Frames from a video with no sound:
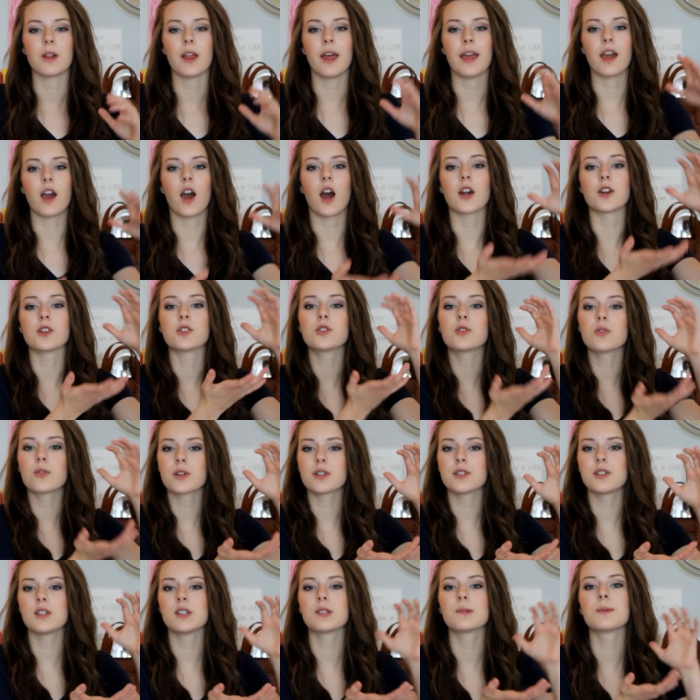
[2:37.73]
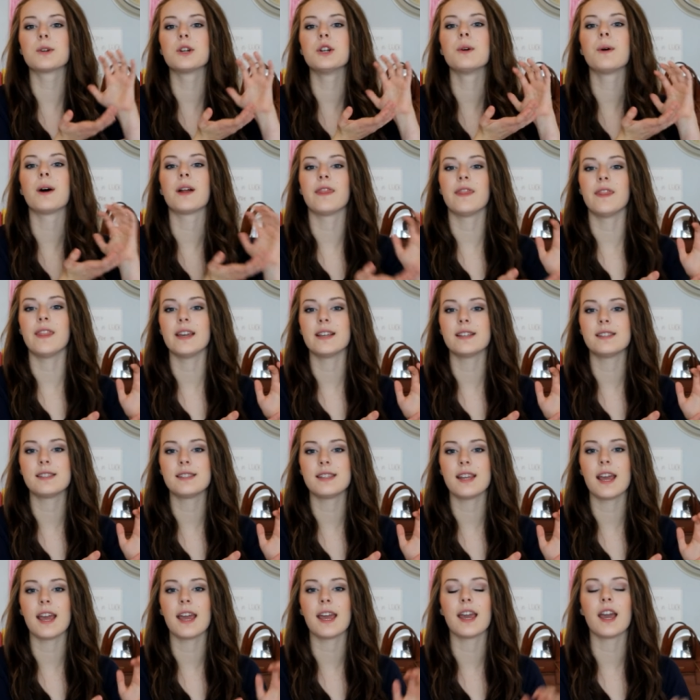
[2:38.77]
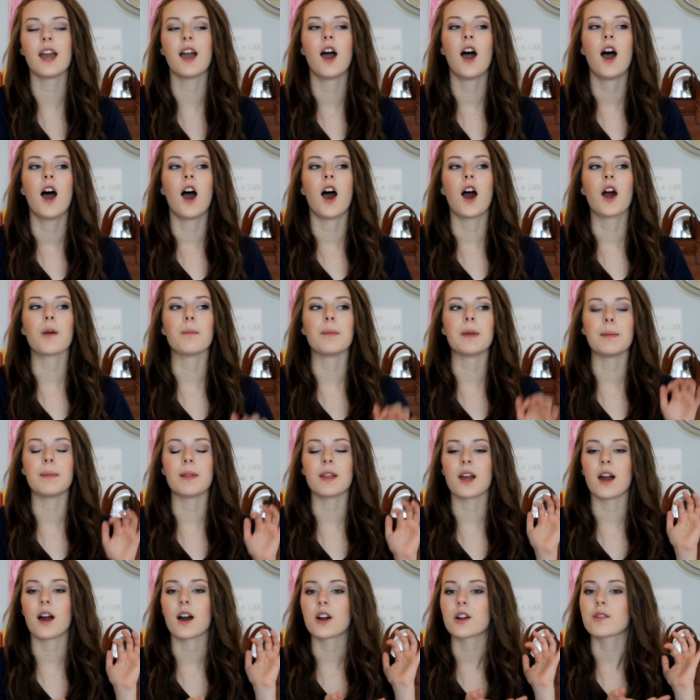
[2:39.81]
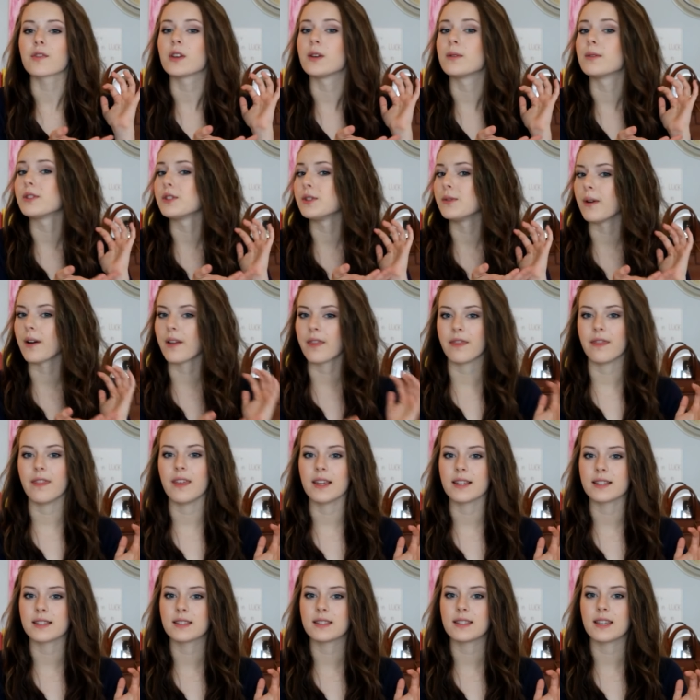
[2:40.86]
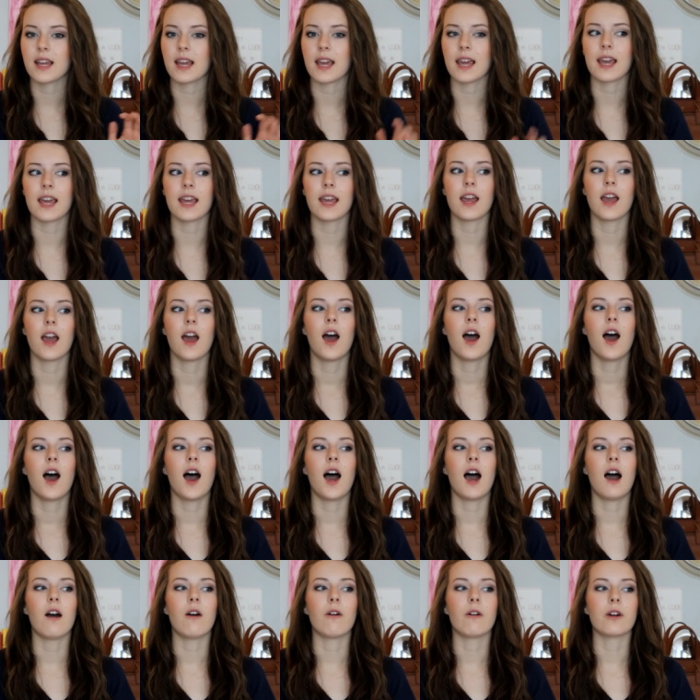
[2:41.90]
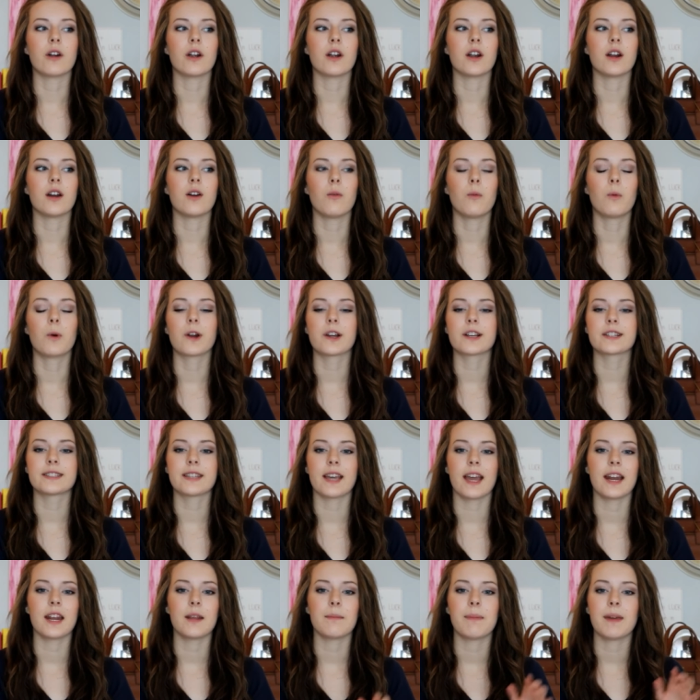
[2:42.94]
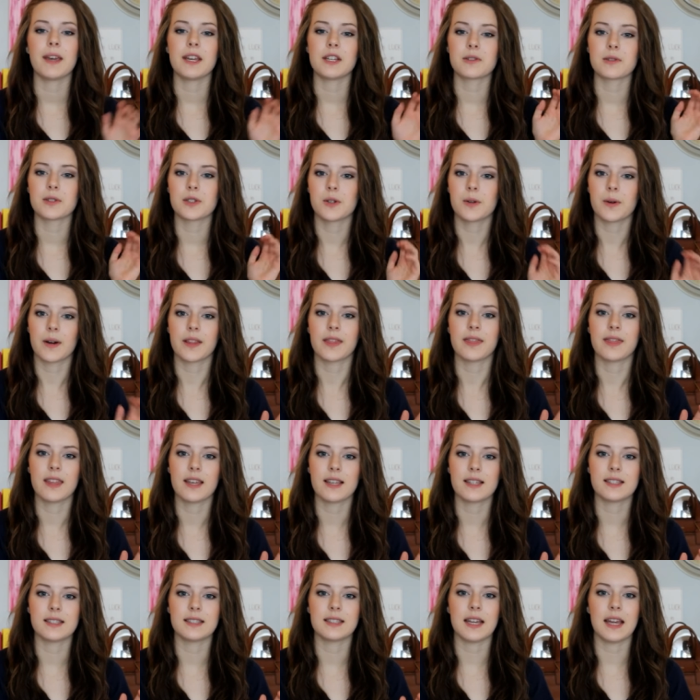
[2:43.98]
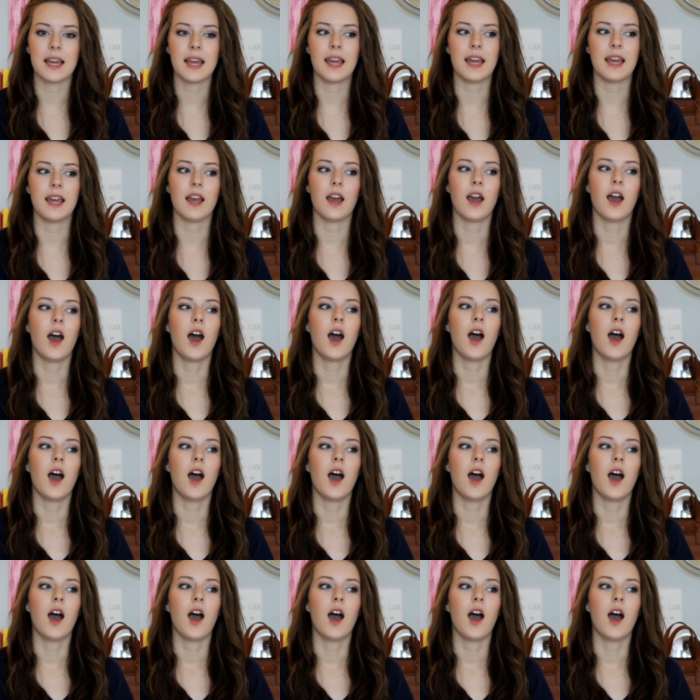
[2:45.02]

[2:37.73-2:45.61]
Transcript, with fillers: Like our sources were due on this day, our bibliography was due on this day, our works cited page was due on this day,